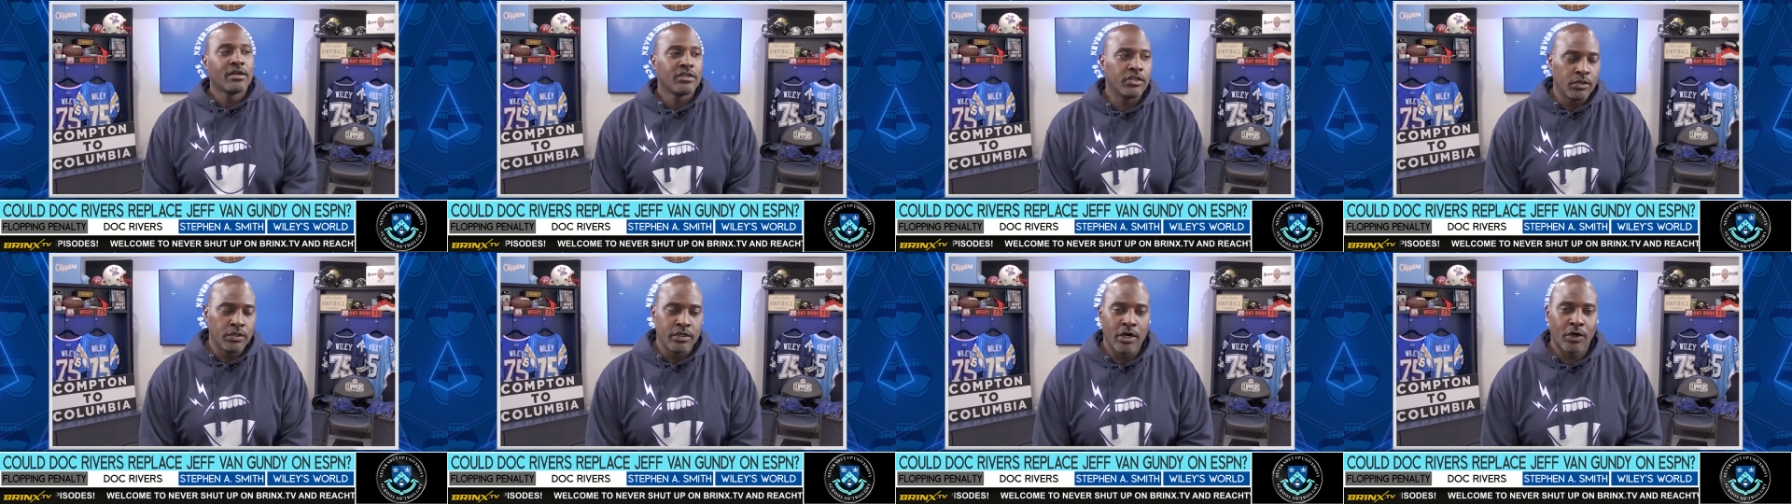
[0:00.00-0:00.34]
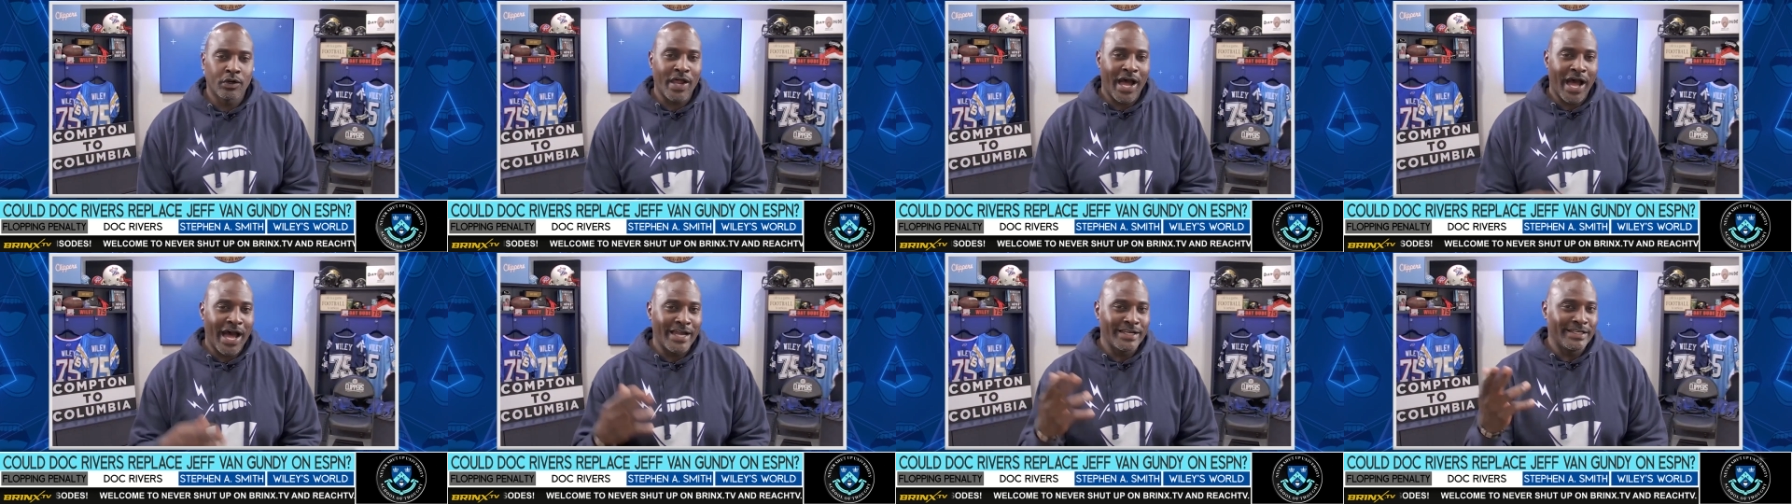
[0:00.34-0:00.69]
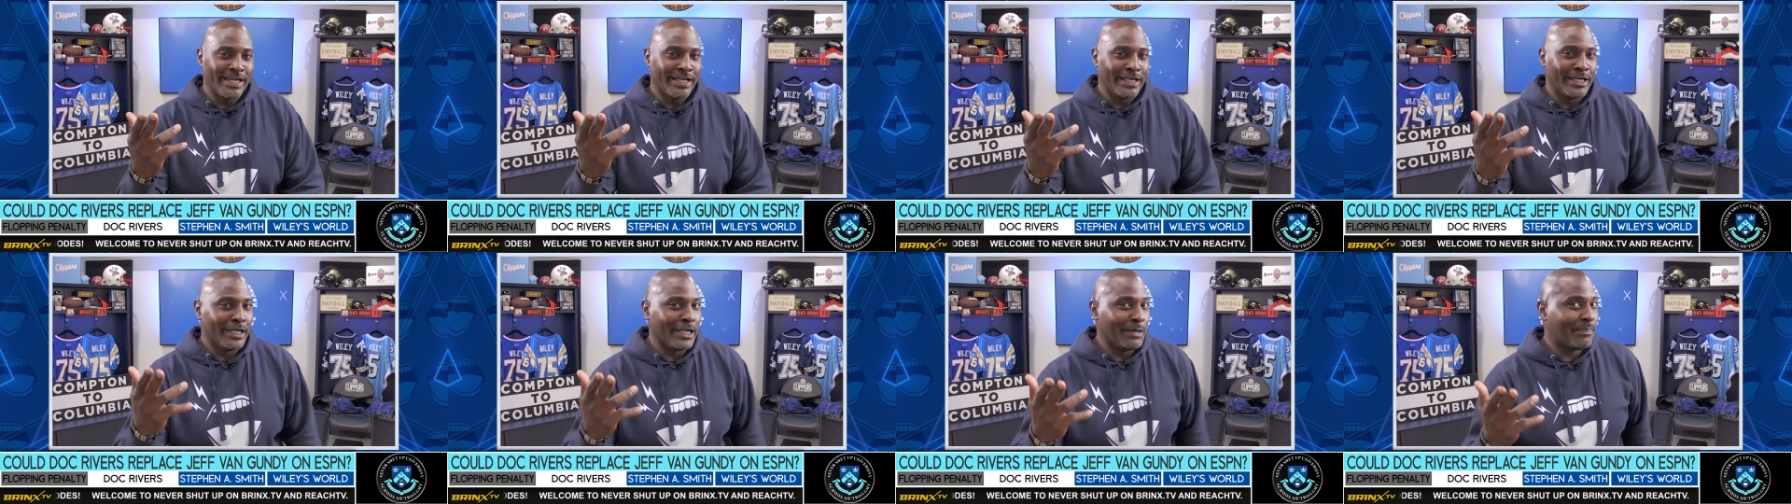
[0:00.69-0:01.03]
You know the
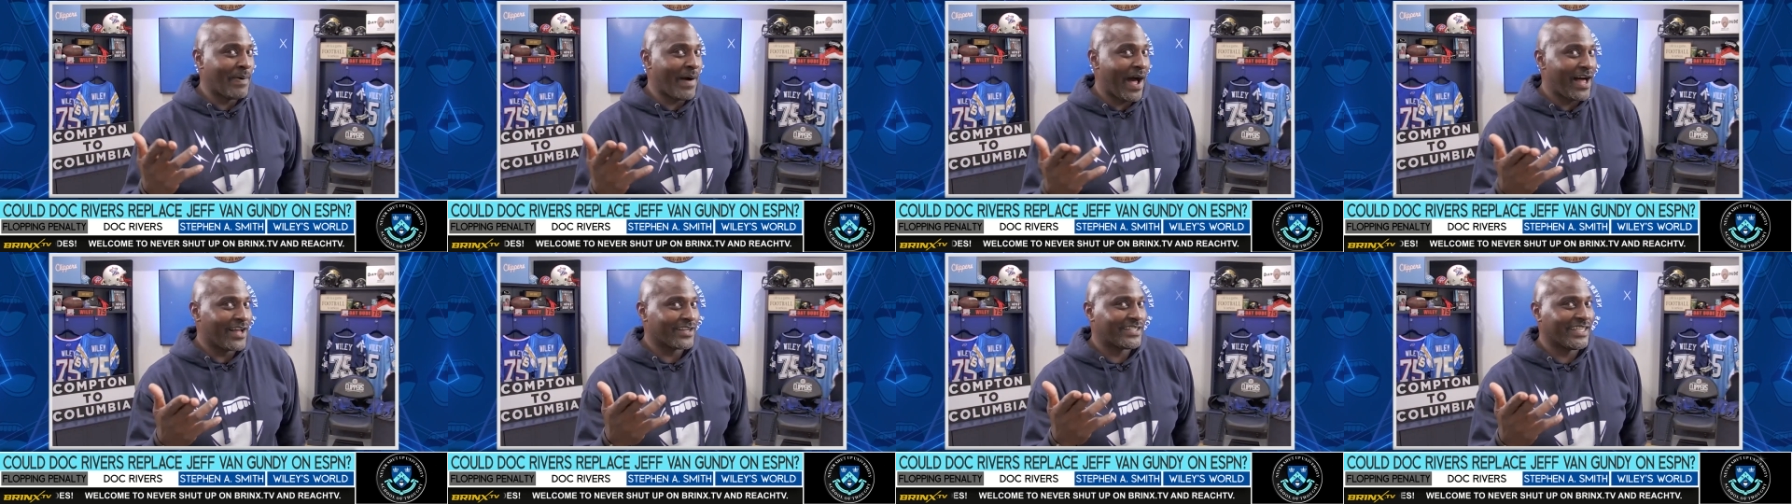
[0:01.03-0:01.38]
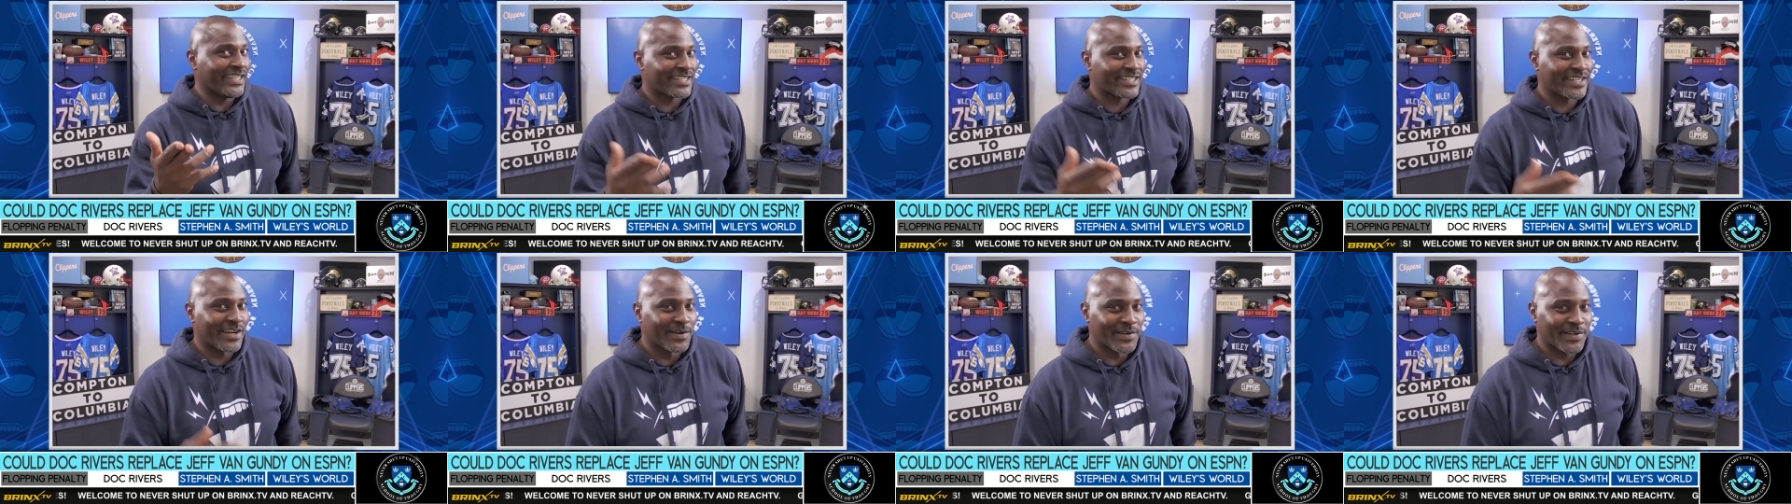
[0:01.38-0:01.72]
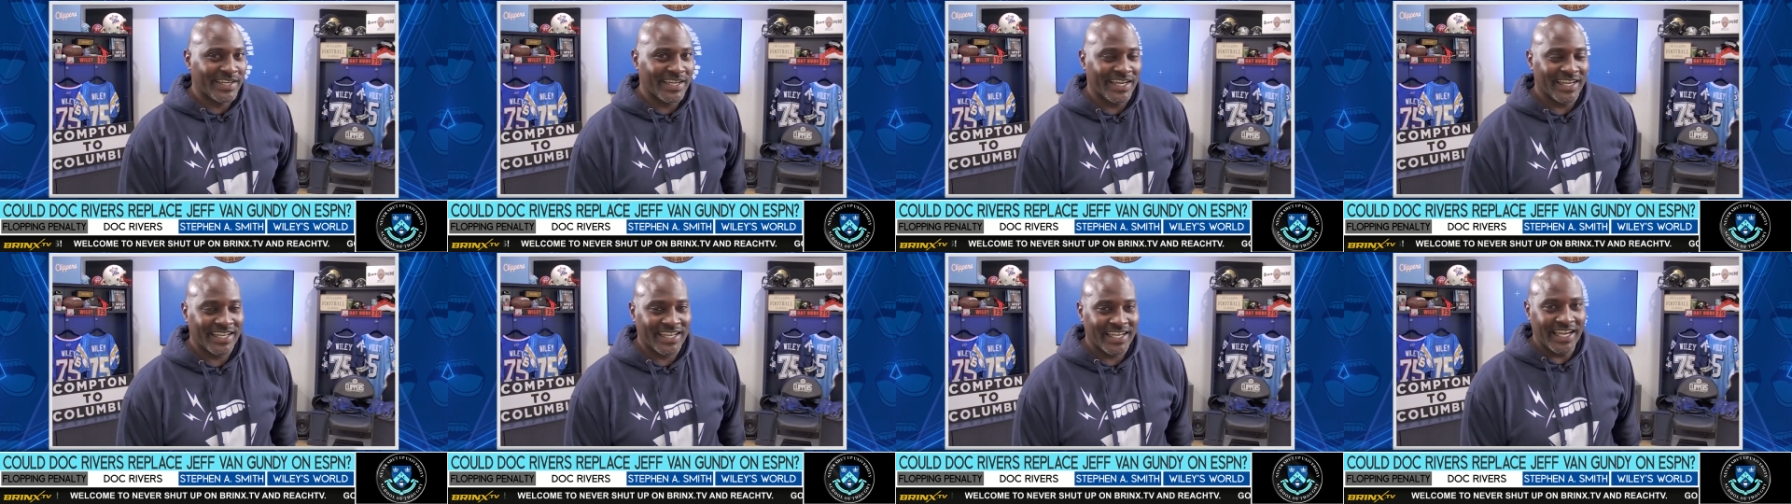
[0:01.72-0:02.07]
identity politics gonna
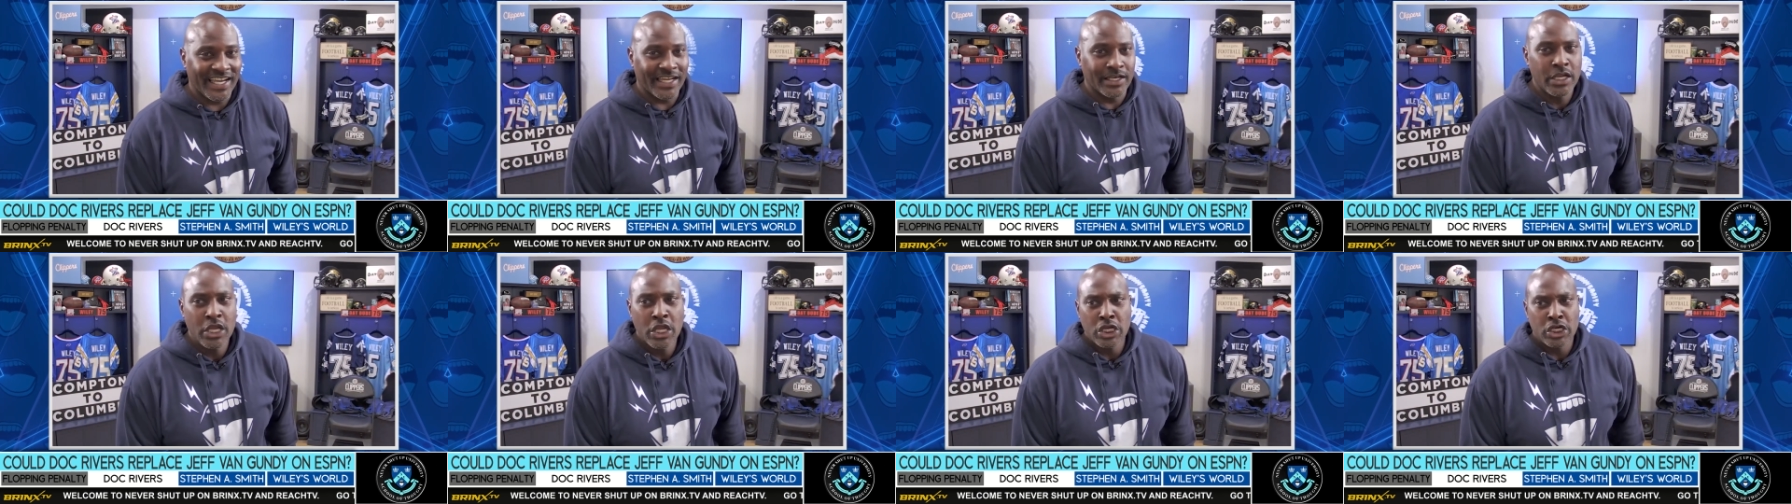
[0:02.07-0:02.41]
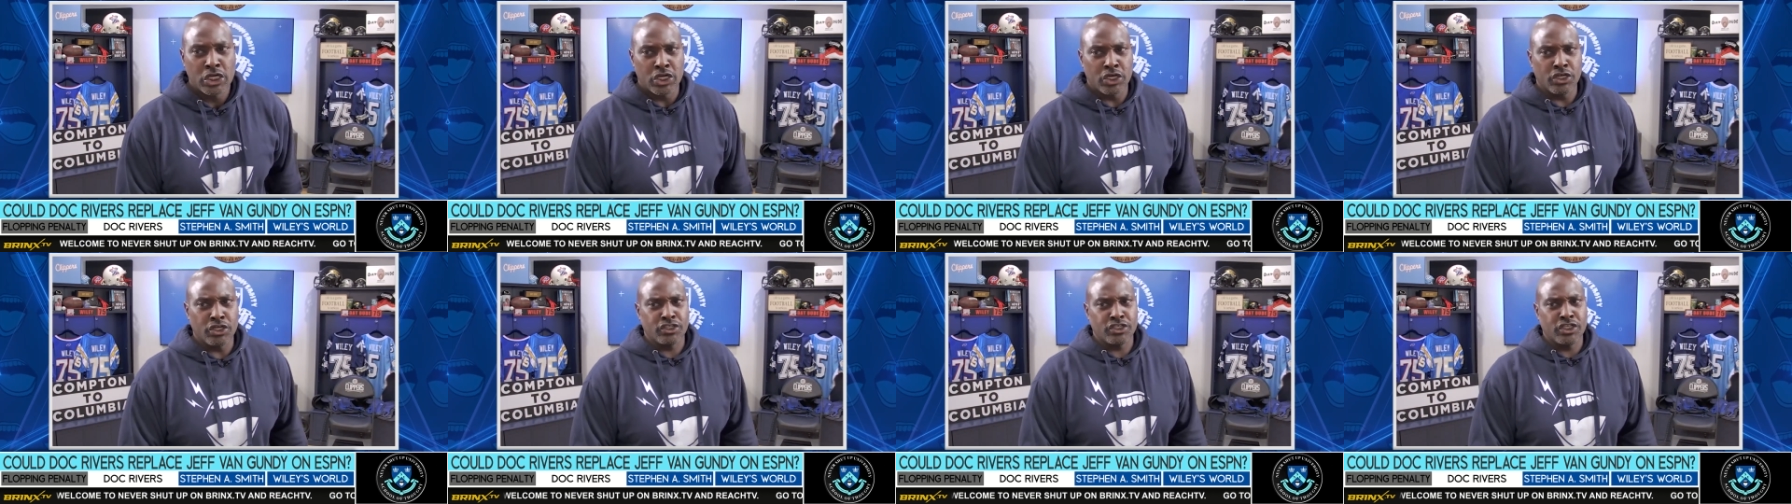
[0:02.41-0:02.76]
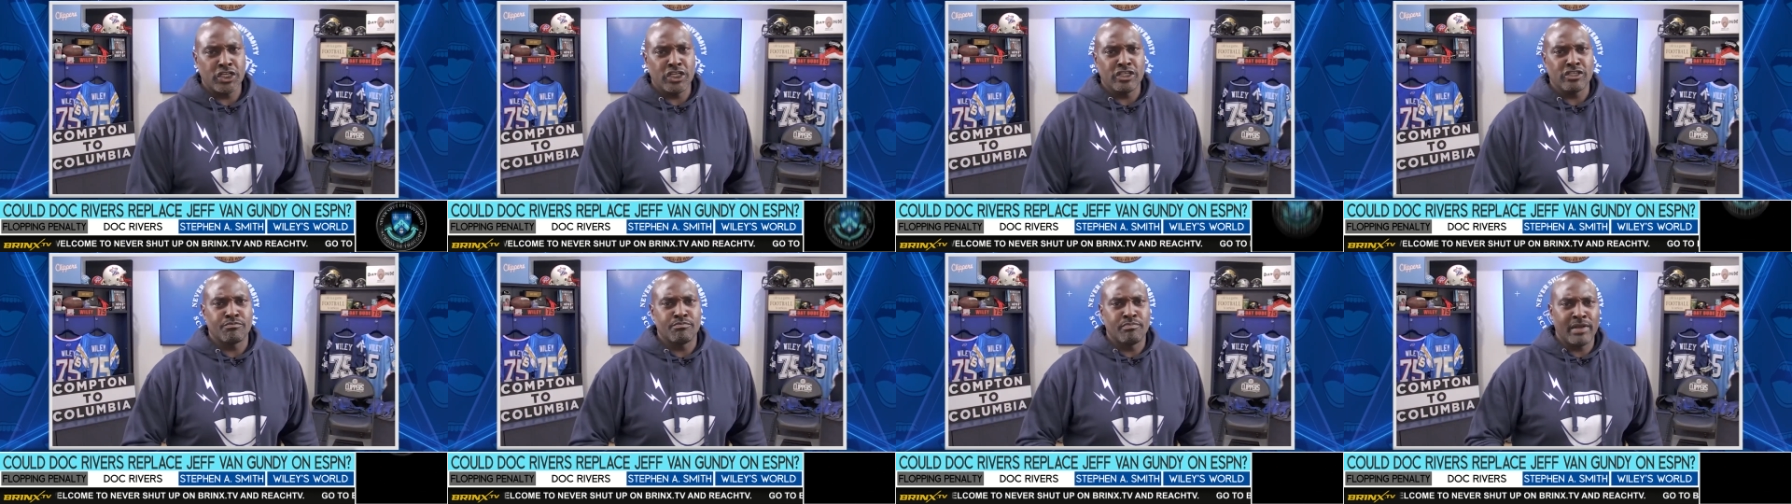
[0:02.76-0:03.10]
kick in because
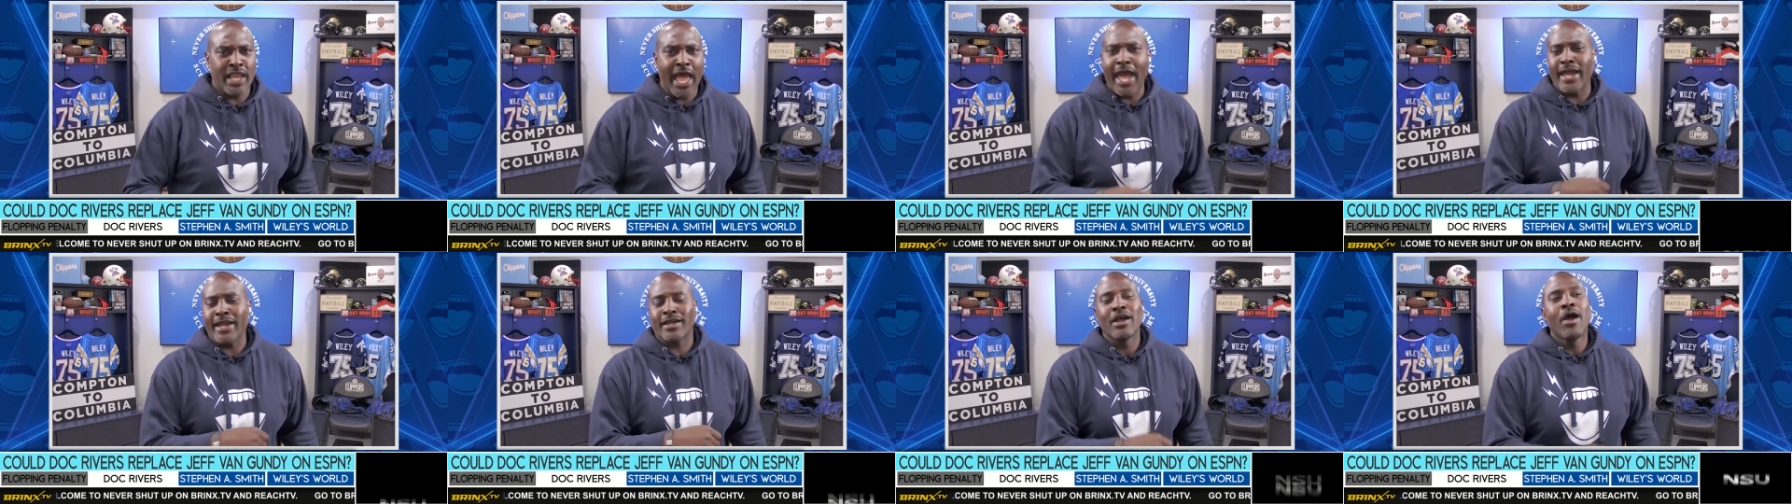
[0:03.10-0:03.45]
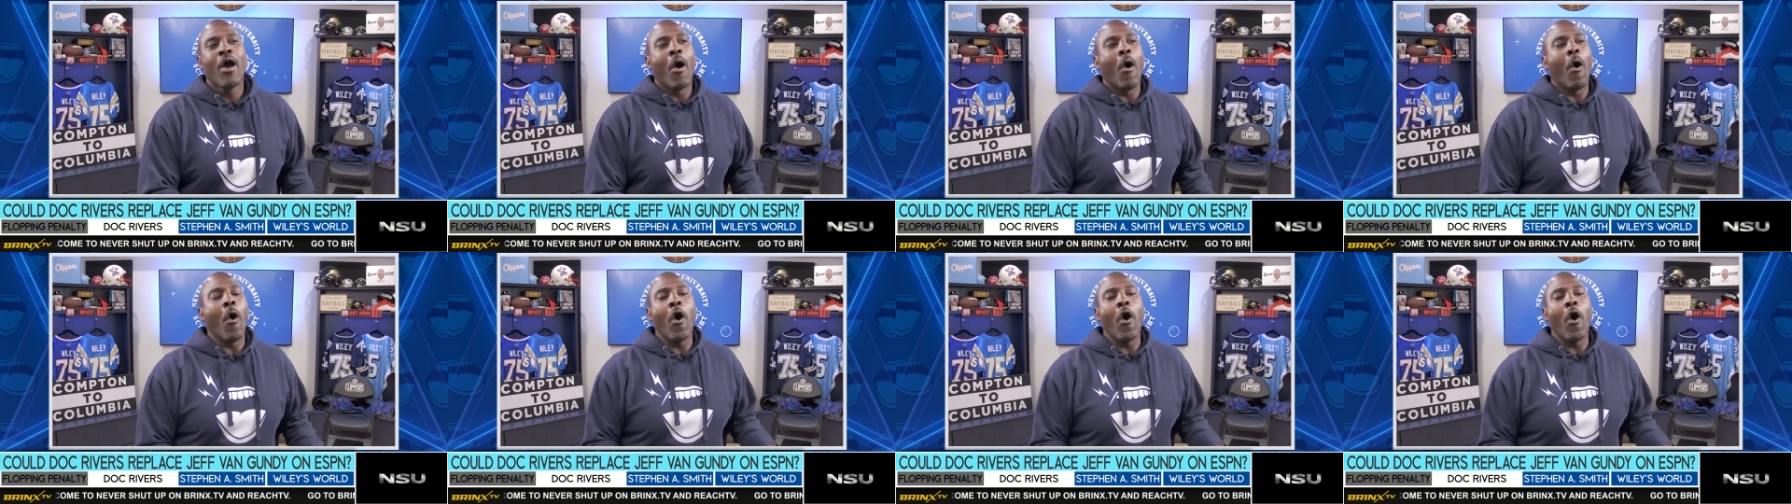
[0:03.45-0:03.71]
he's black.